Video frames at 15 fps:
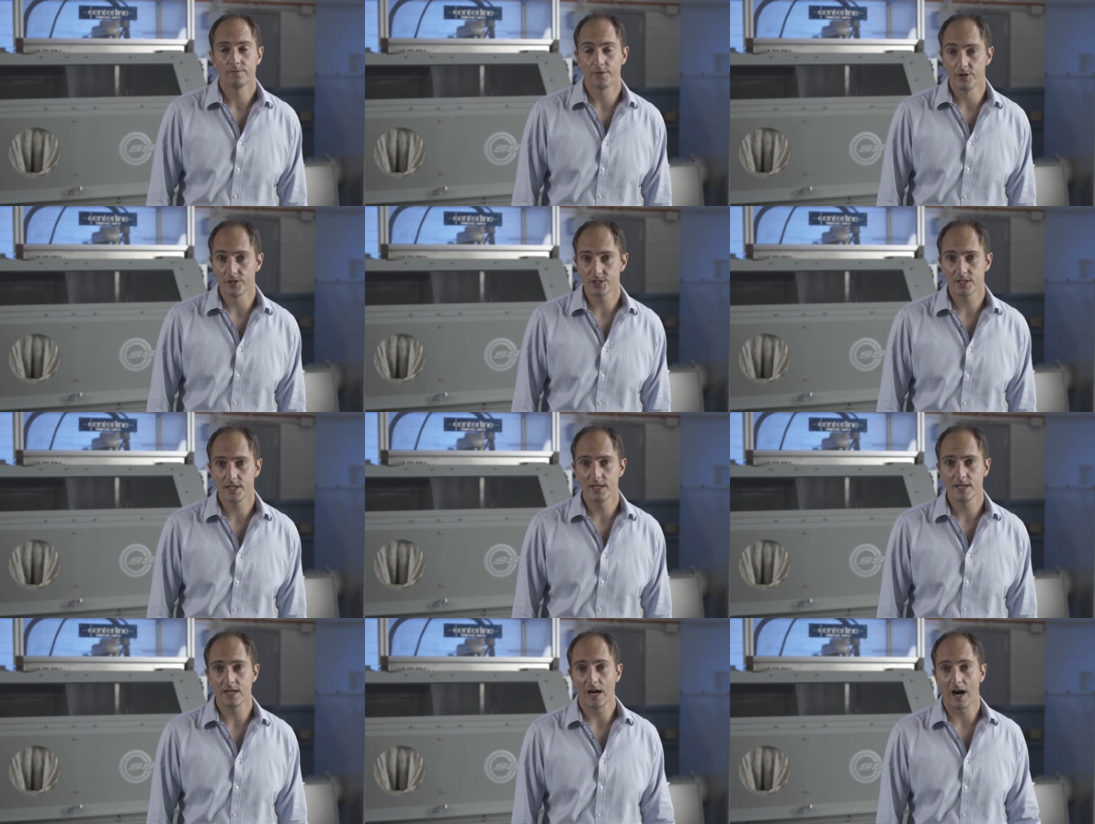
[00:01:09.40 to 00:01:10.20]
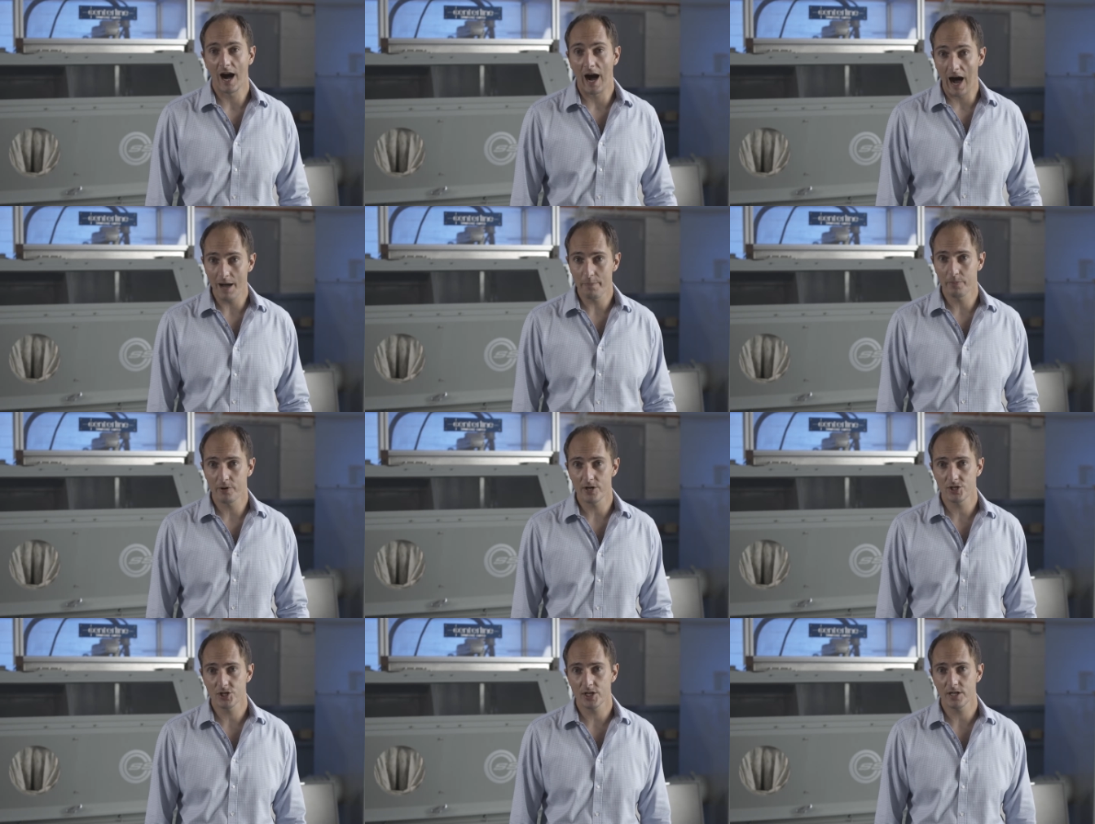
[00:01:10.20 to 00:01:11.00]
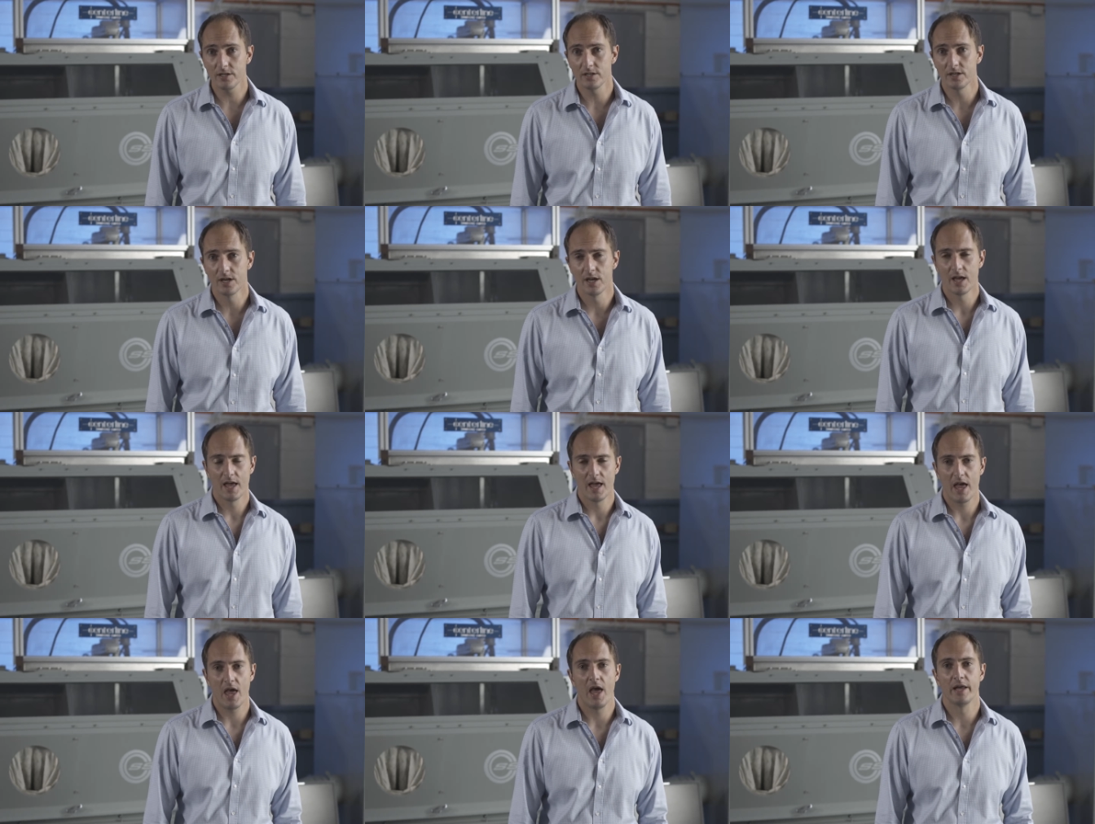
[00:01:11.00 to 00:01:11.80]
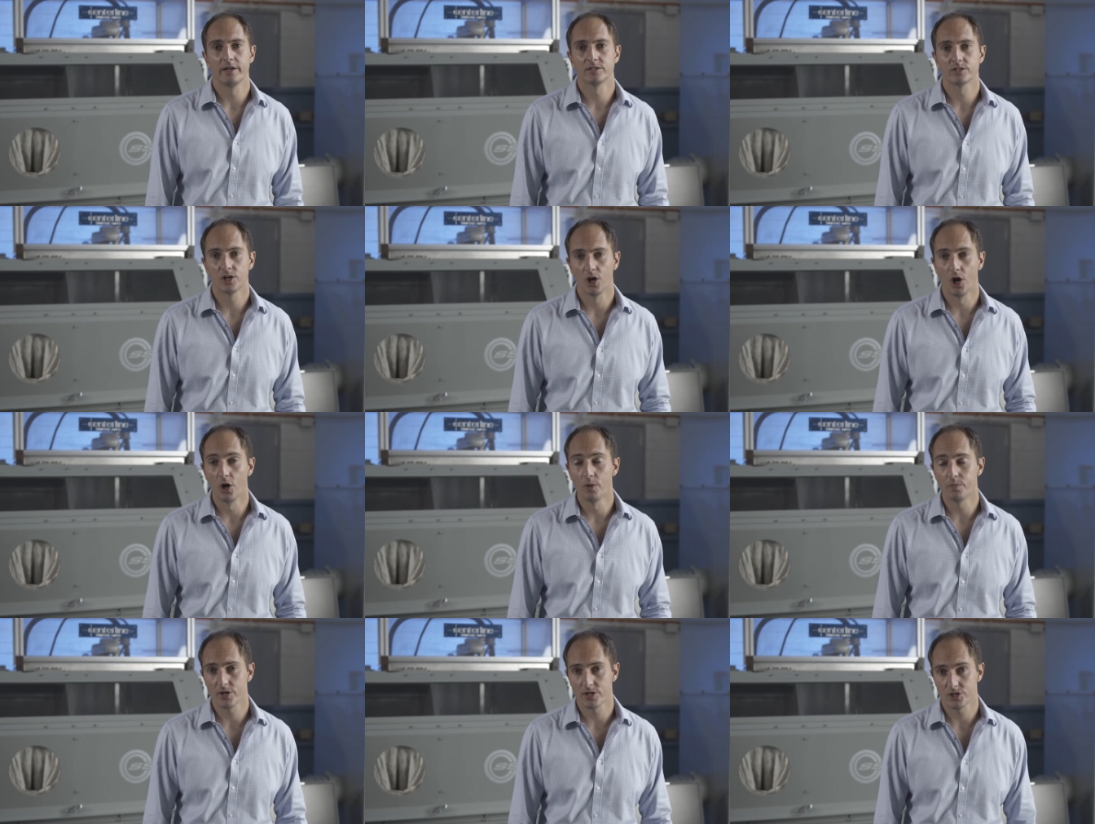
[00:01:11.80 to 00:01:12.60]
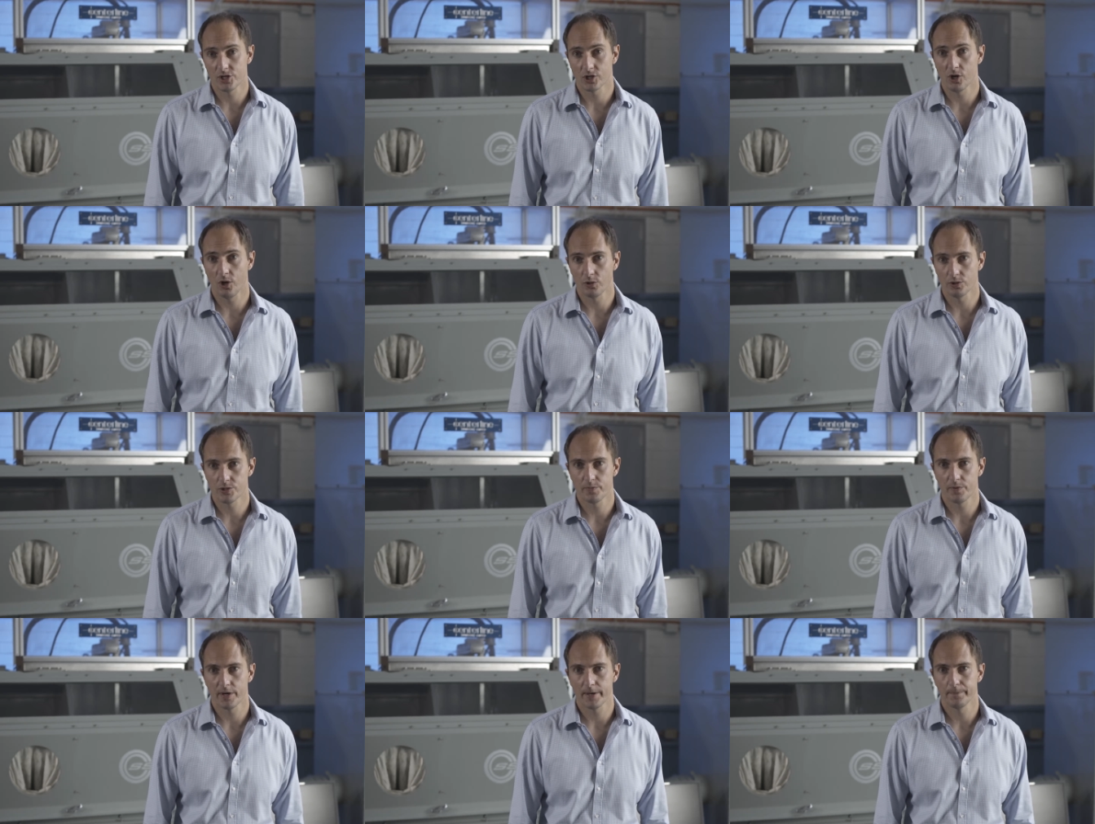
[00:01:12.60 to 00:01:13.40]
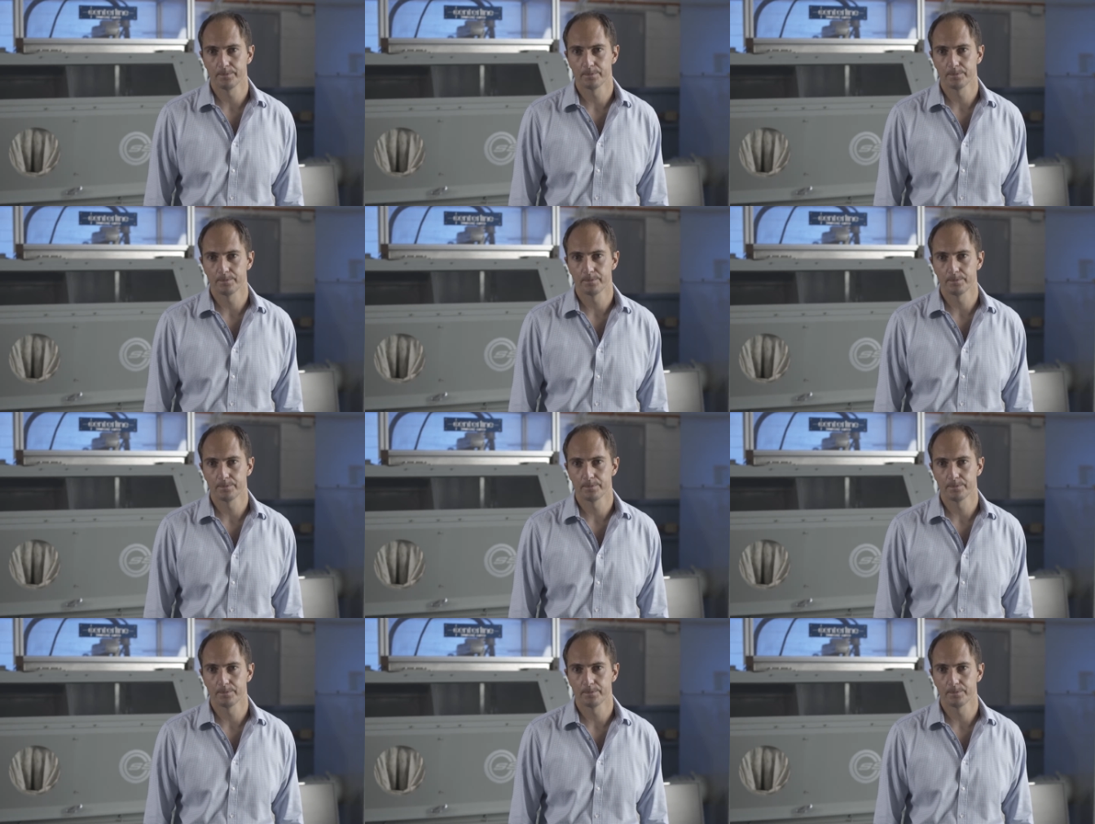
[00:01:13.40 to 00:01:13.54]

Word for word: Firstly, high pressure and low pressure cold spray.